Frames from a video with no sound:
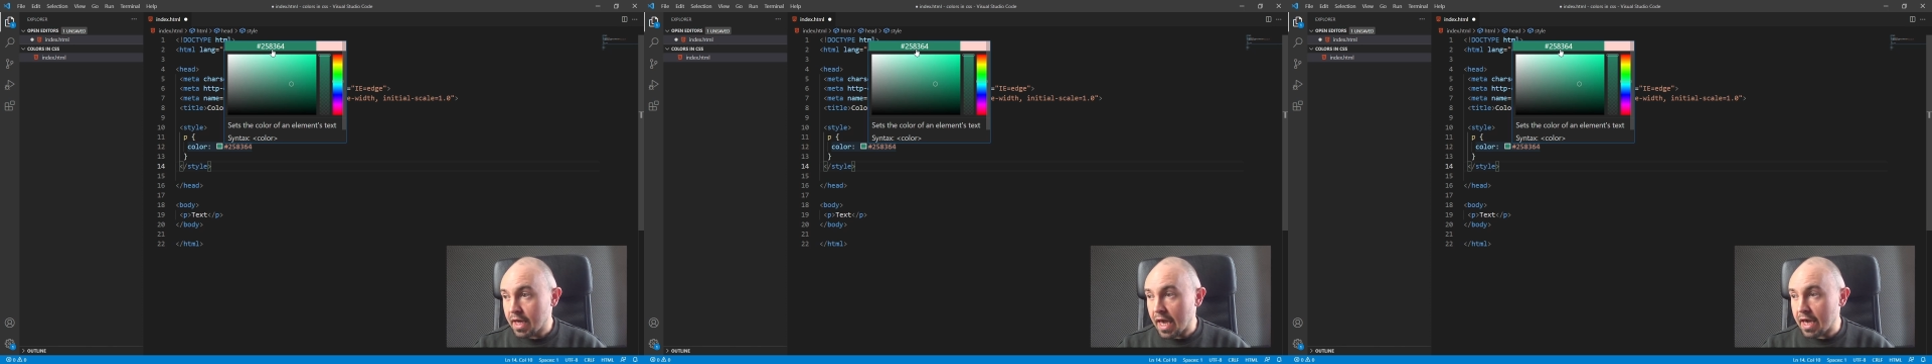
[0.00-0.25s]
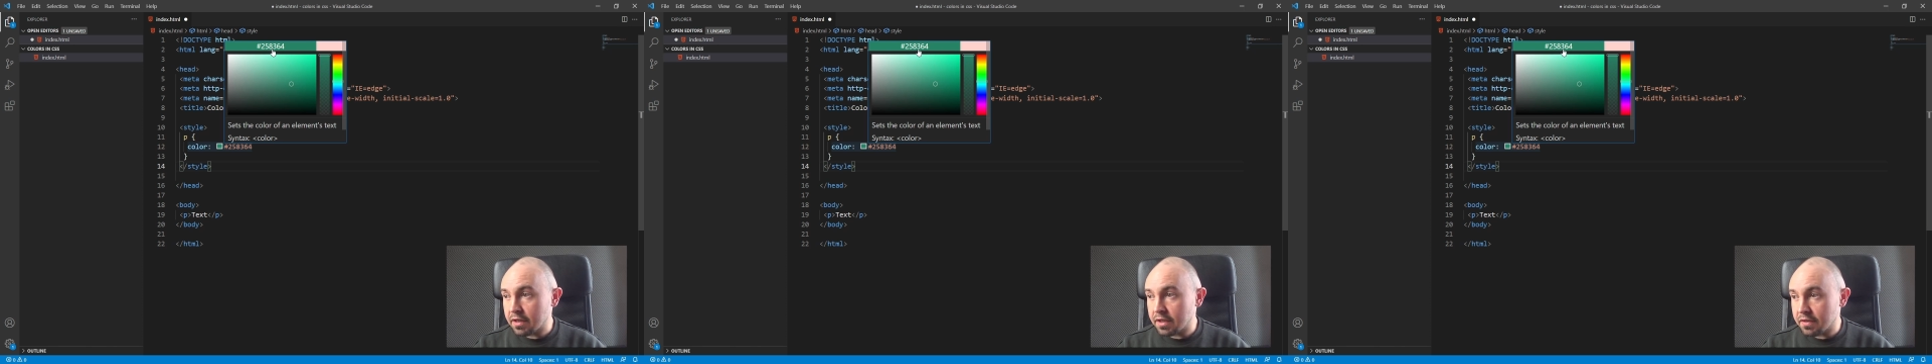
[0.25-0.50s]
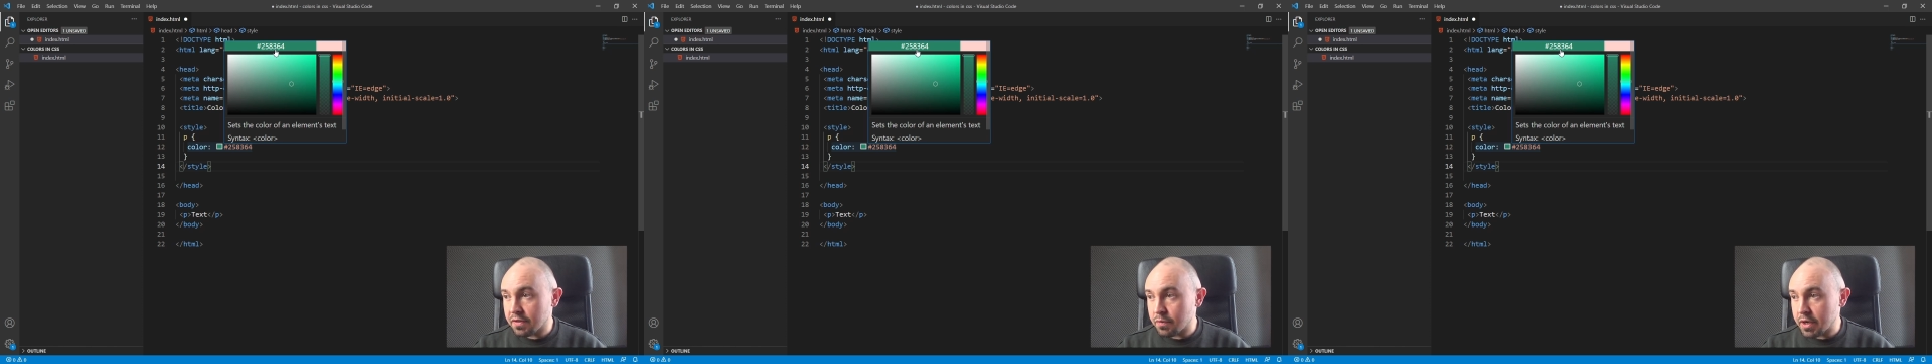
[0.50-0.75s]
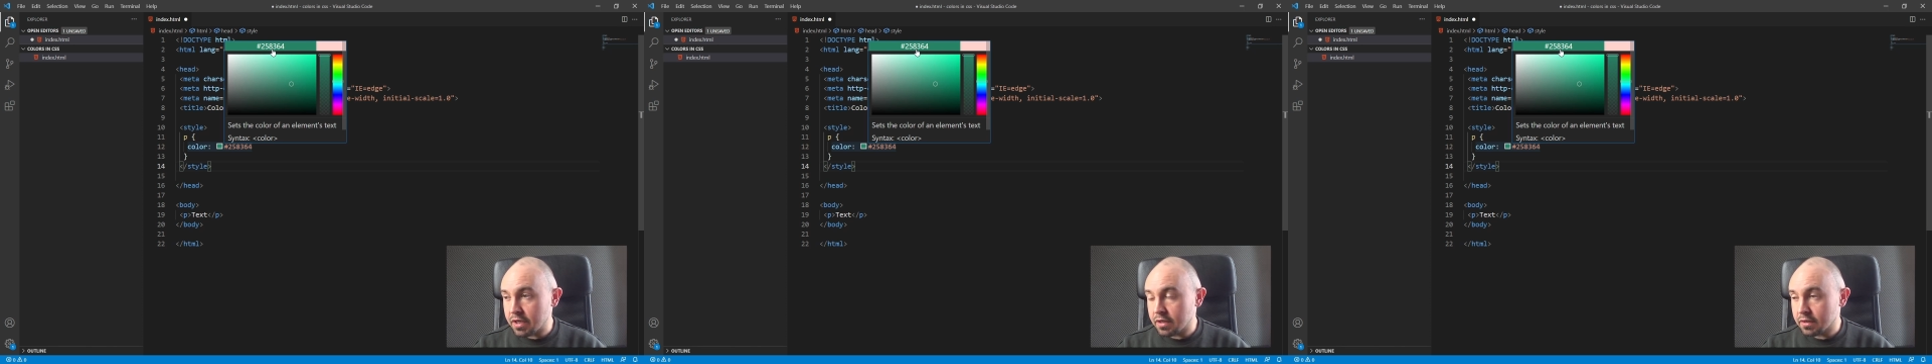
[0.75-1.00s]

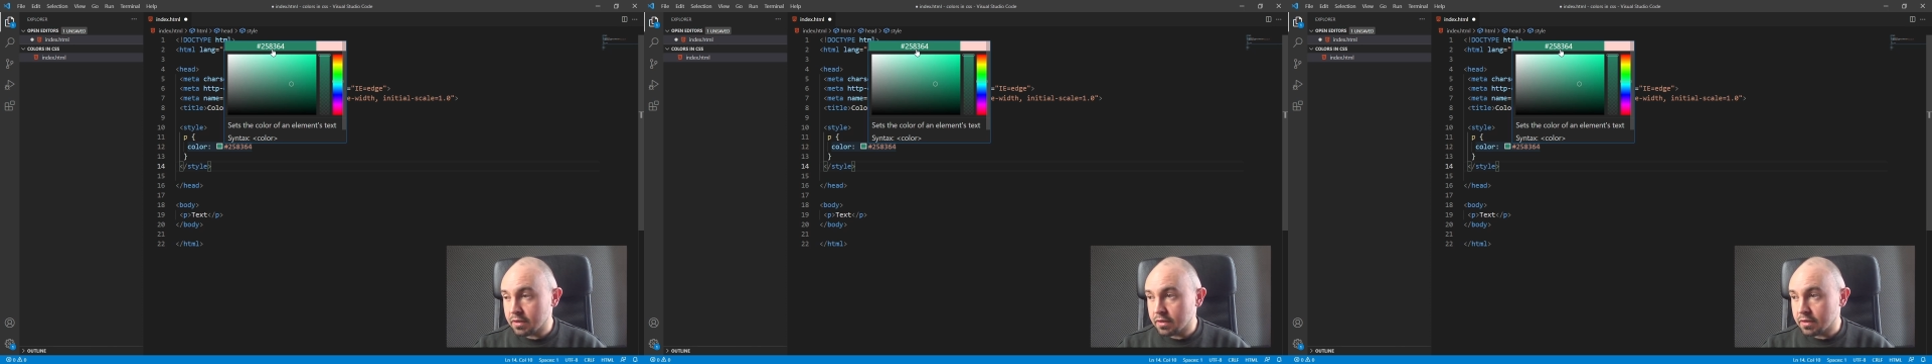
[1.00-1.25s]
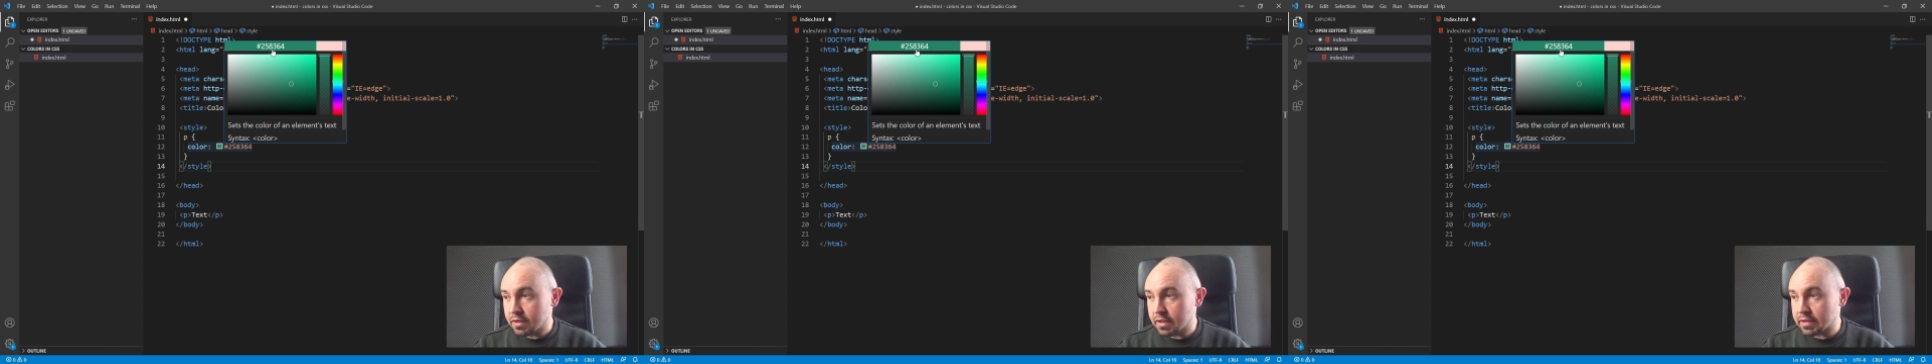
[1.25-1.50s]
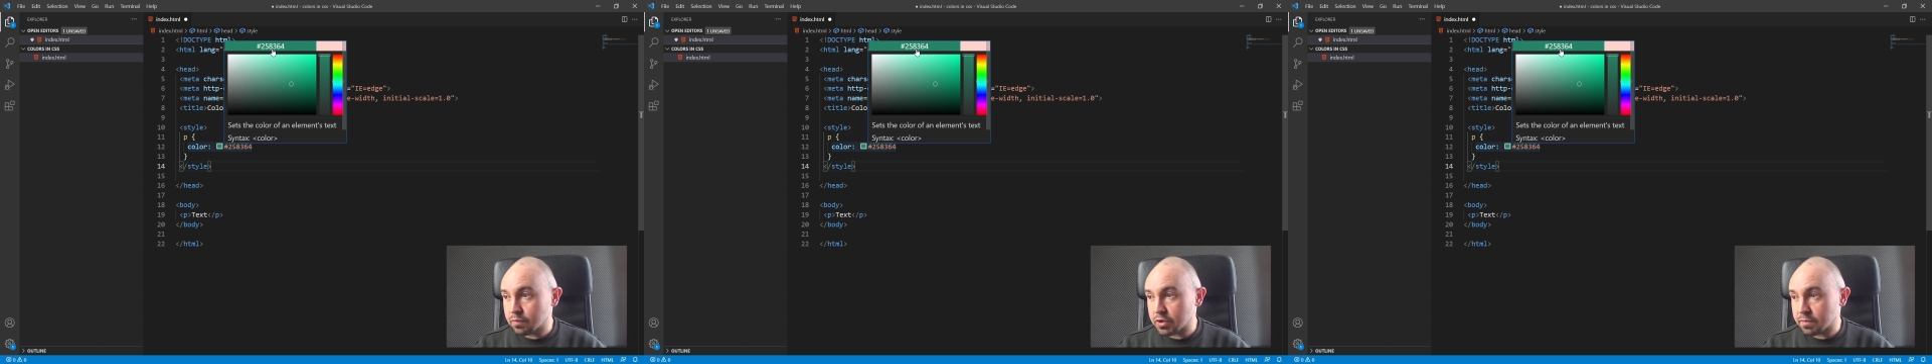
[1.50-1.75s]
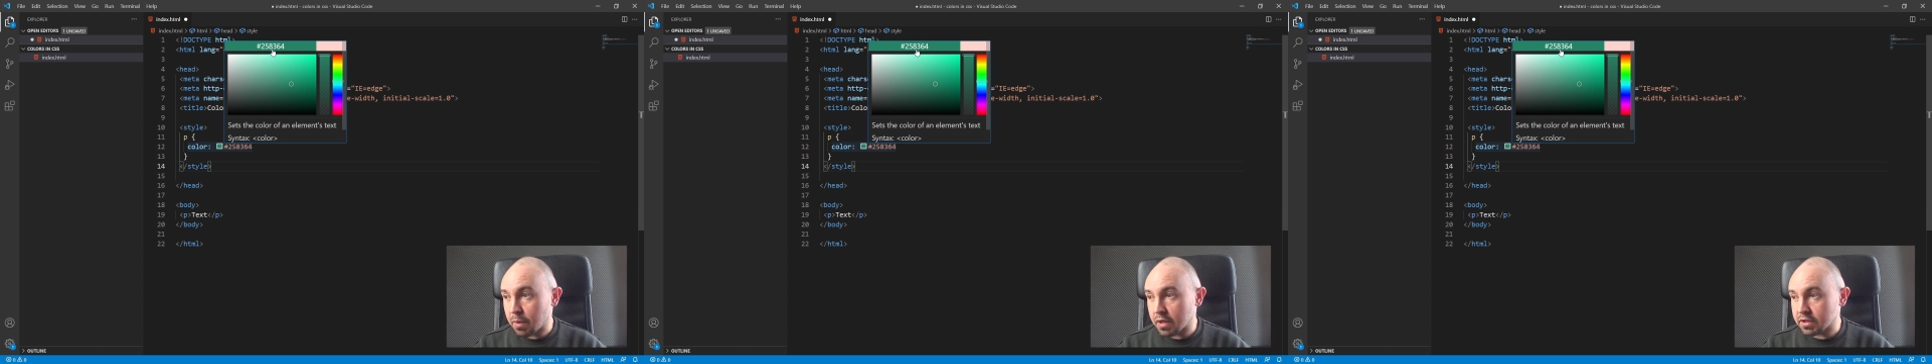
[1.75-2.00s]
83 is
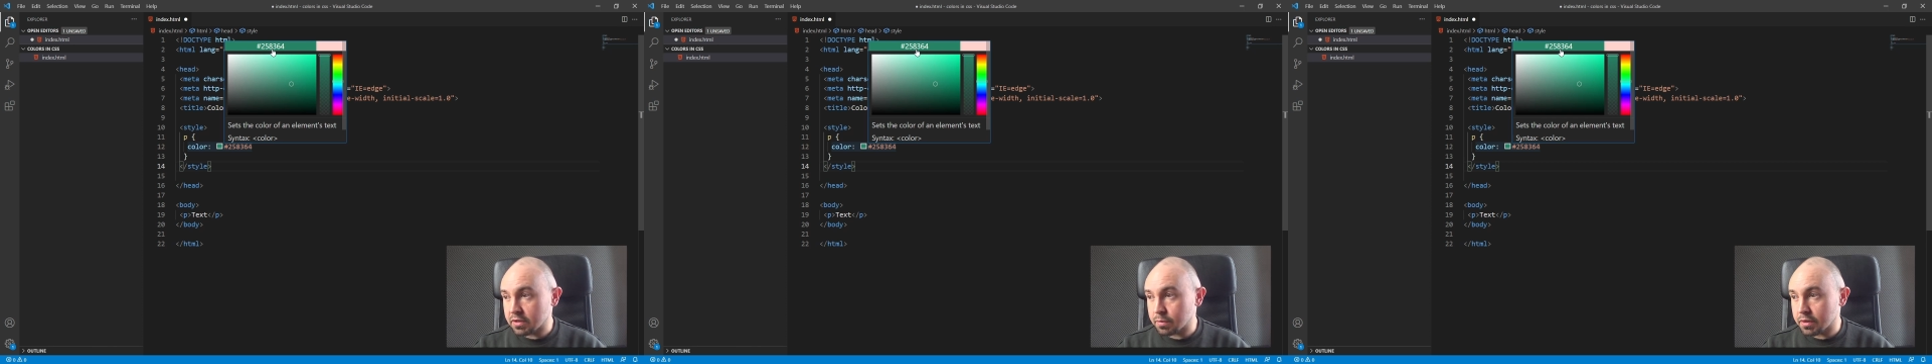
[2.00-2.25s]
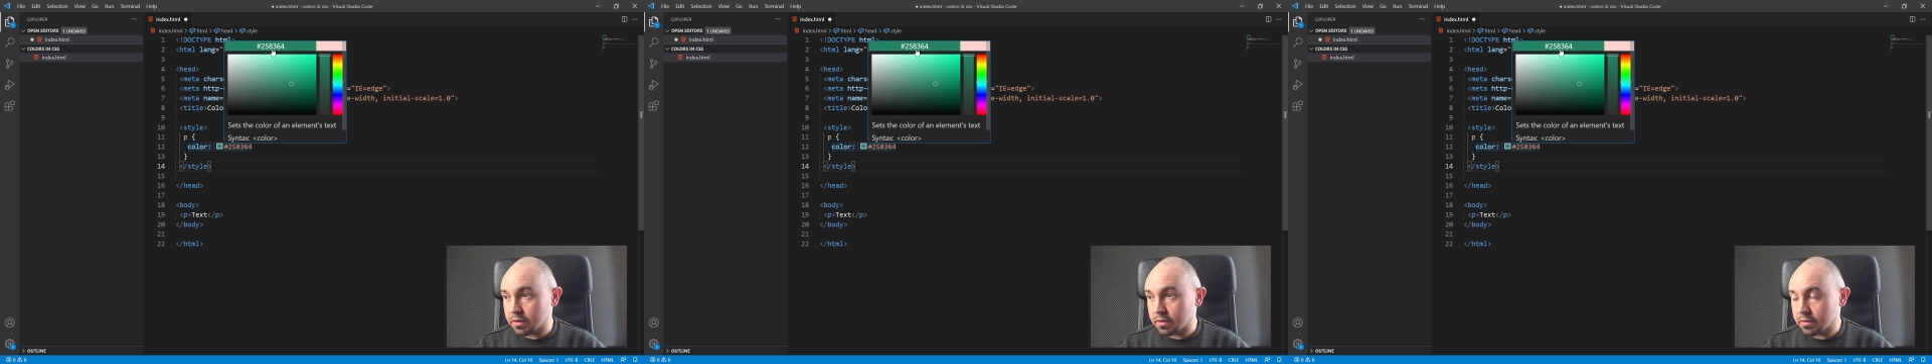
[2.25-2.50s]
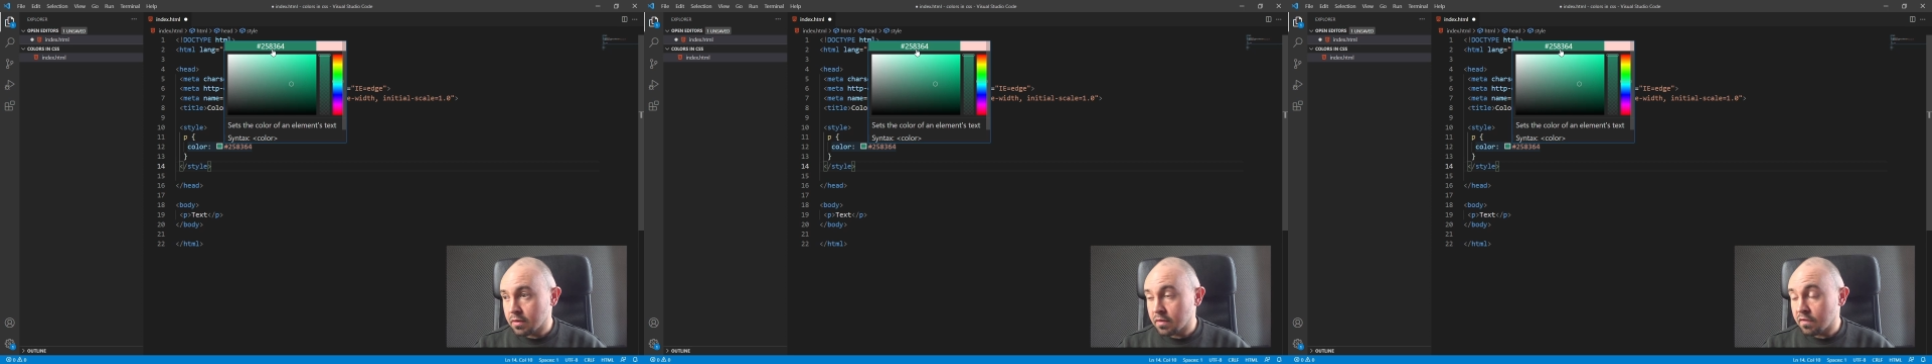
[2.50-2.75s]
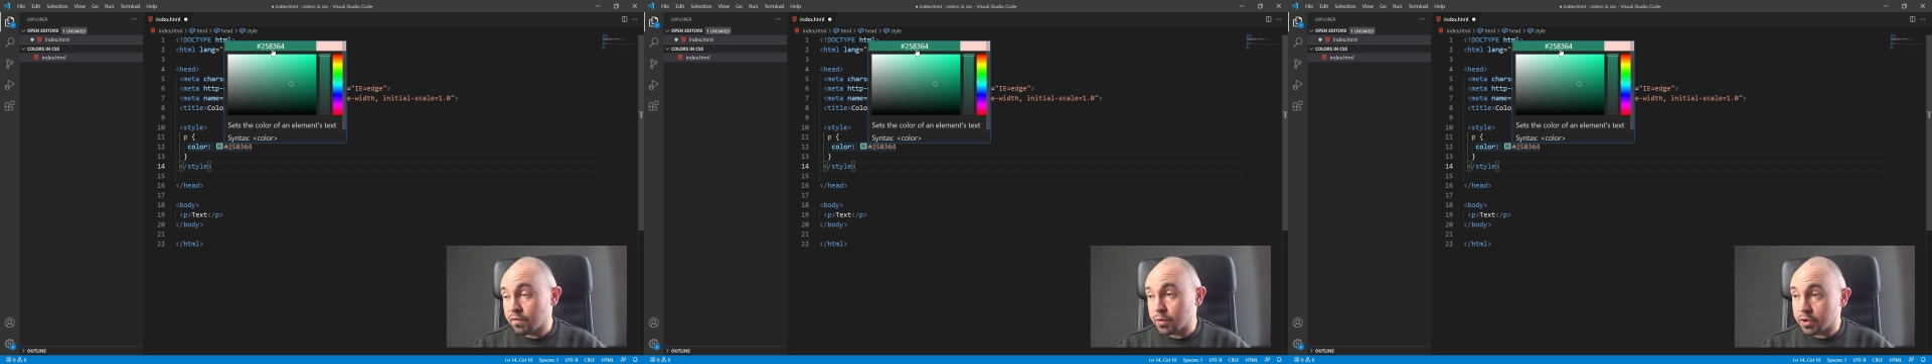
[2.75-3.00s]
responsible
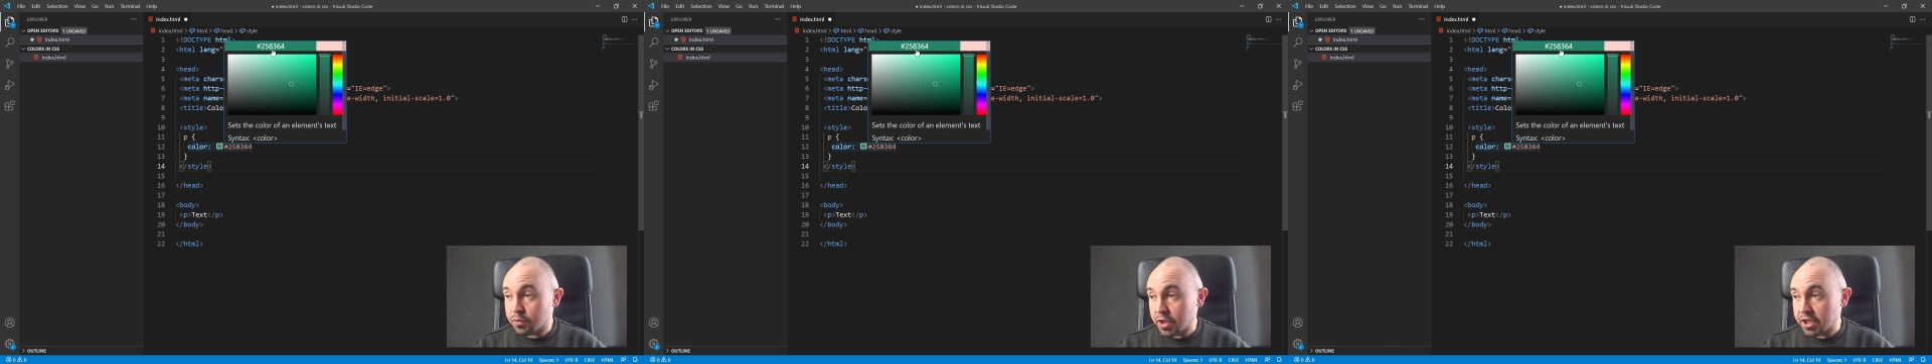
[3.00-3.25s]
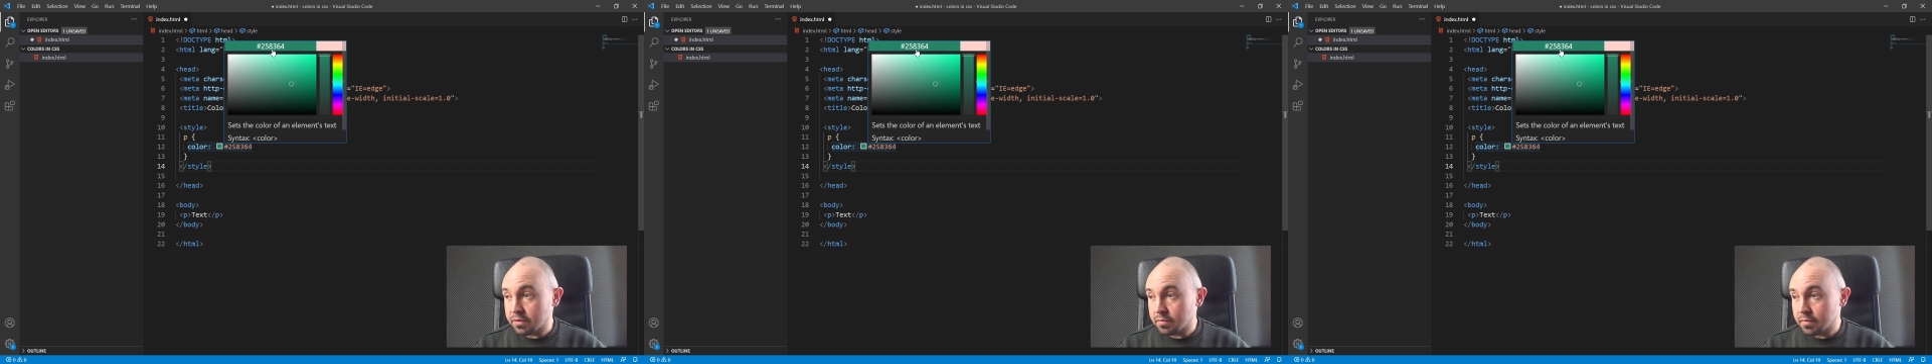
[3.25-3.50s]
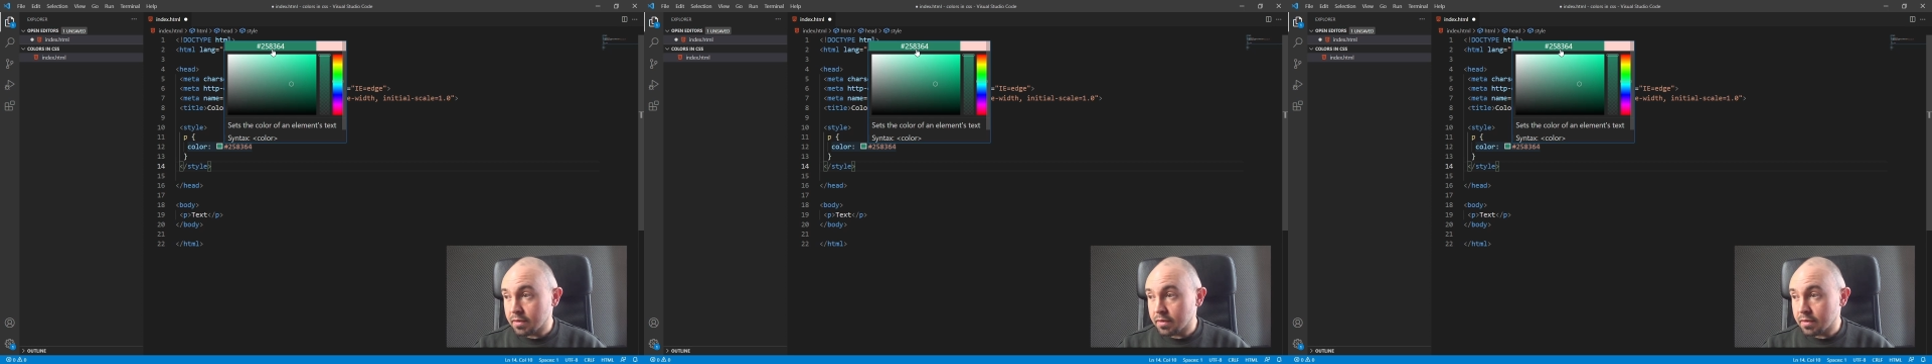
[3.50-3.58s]
for green,